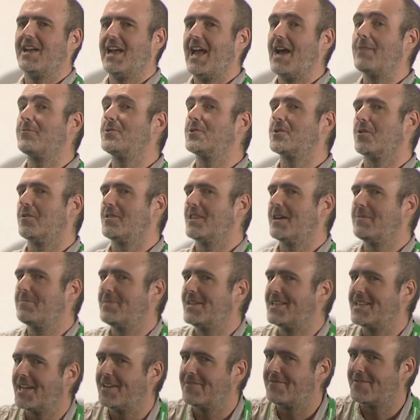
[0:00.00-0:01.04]
how you got that
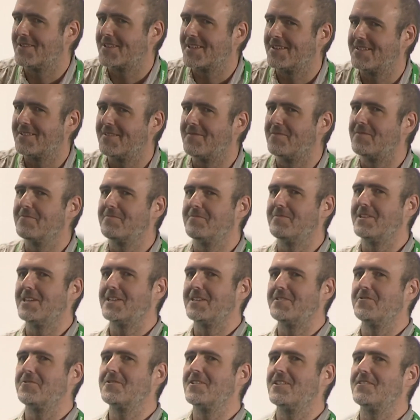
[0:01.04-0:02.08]
PDF is kind of yeah.
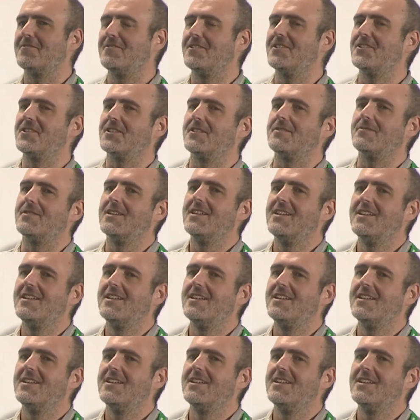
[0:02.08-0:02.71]
like not our issue.